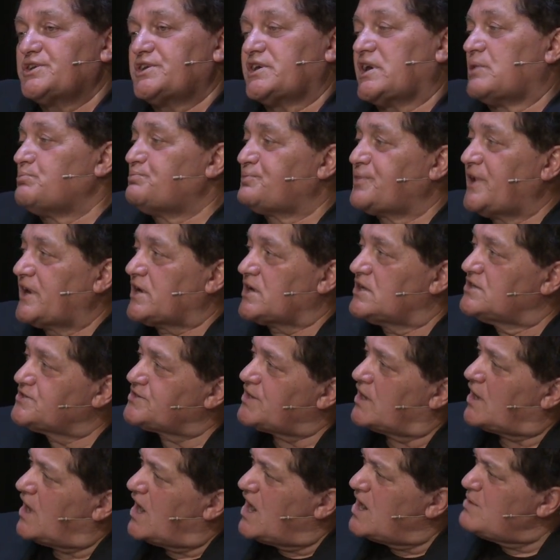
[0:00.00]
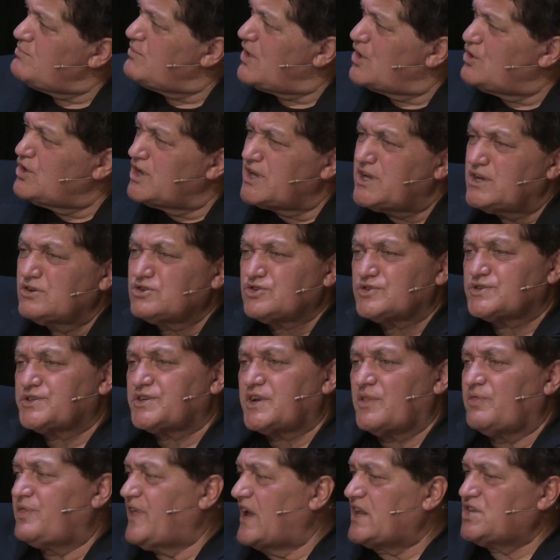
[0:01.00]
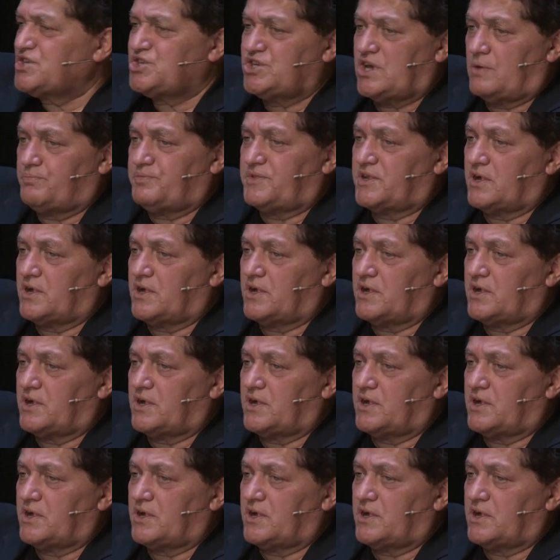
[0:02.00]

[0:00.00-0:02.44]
can pick and say, I'm only interested in that chapter.